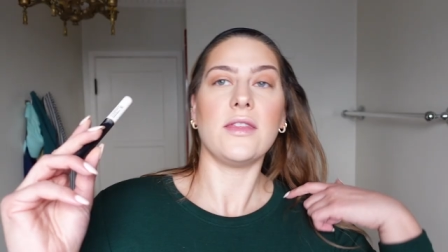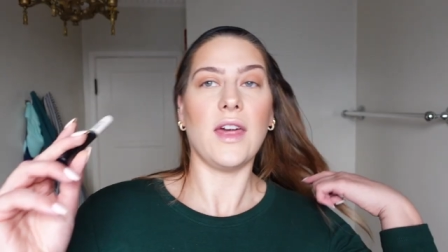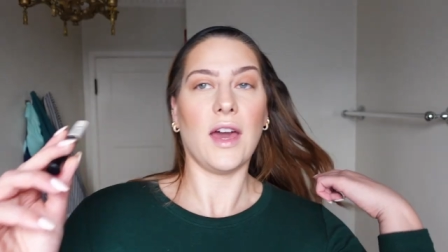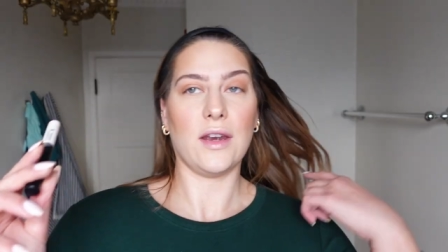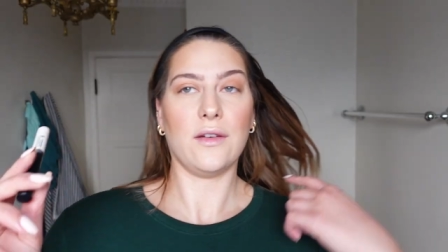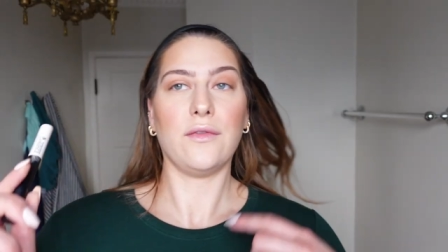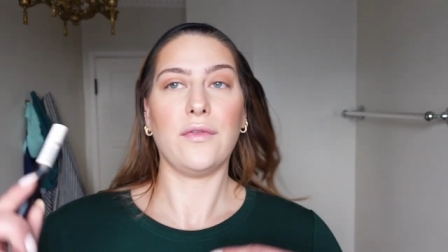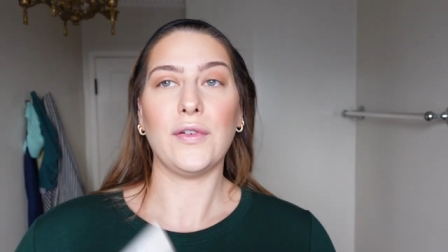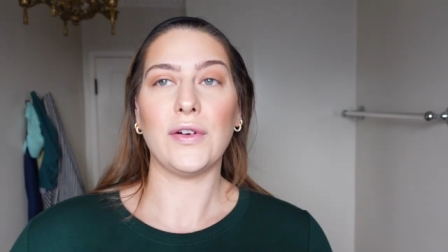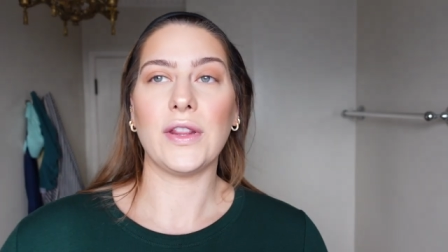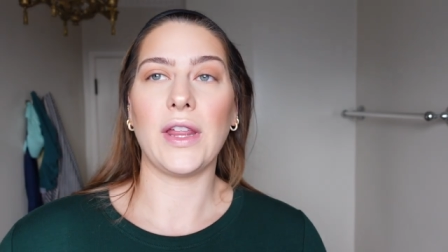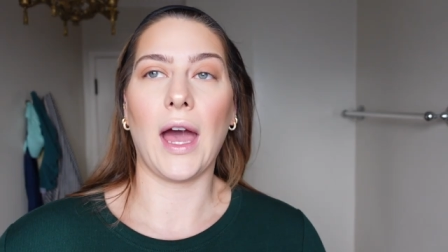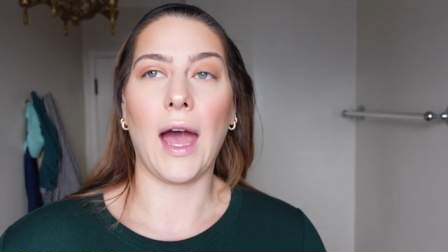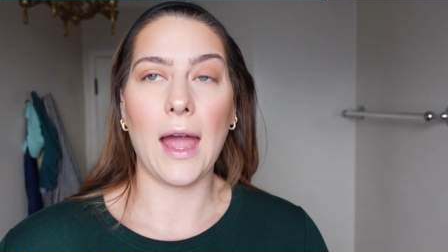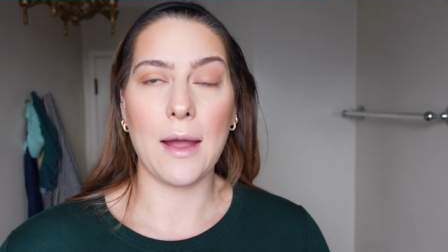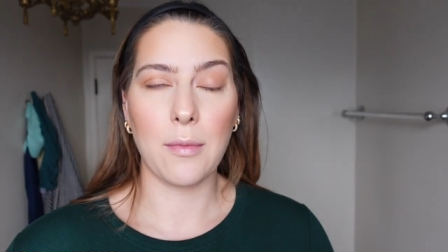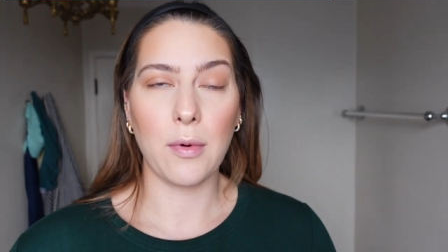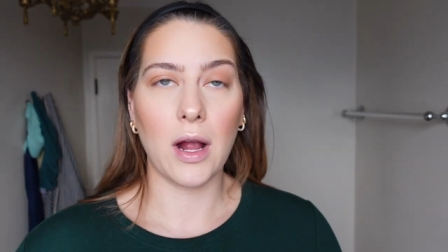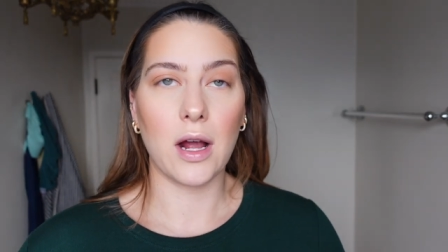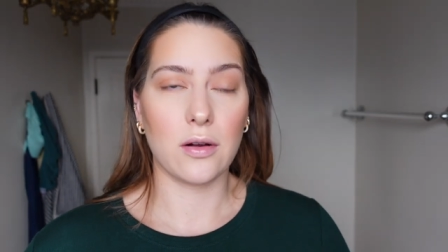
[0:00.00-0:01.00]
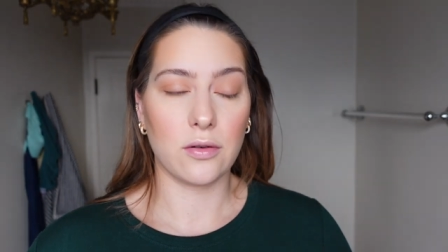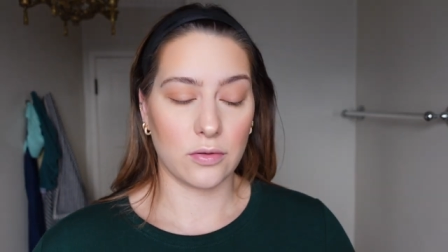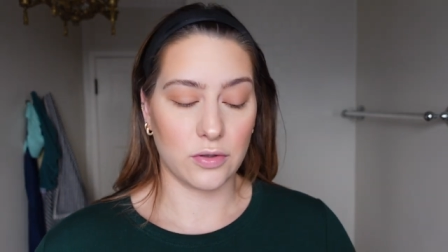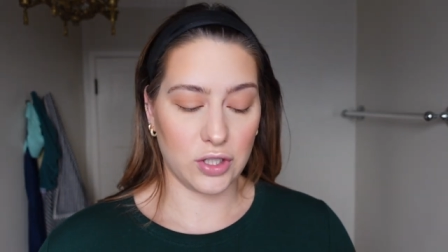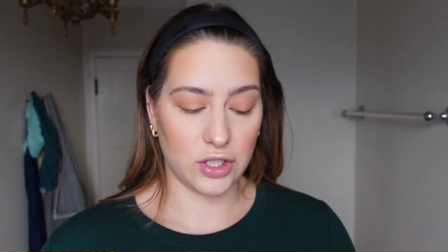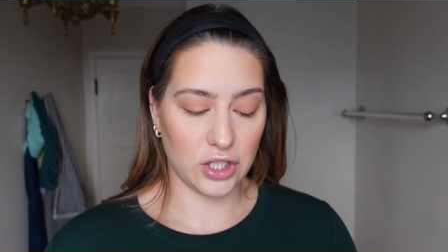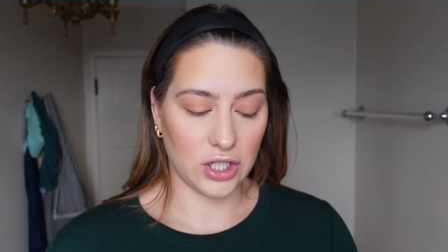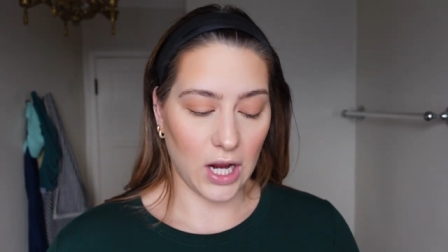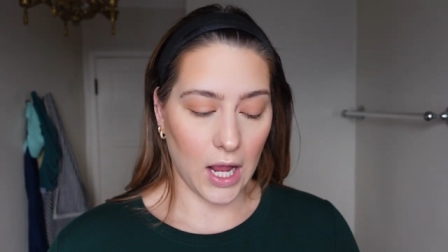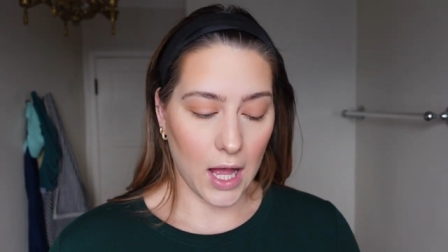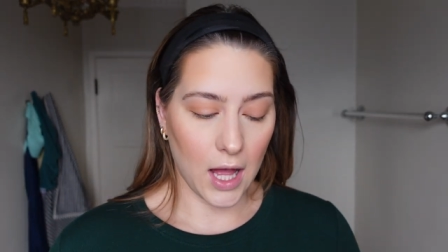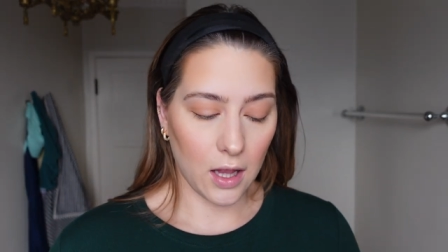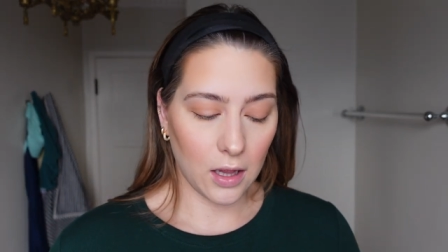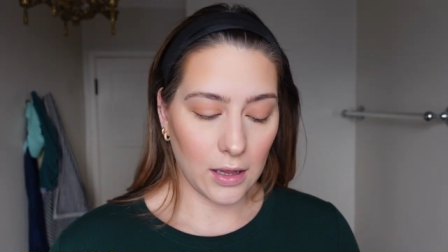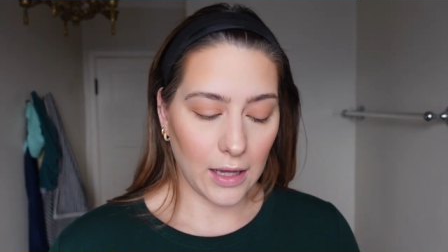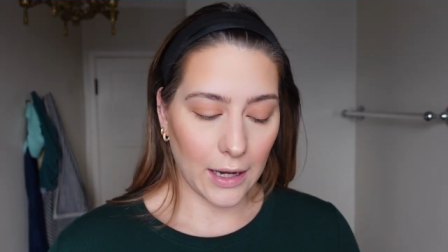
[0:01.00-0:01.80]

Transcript: Then for the eyebrow gel,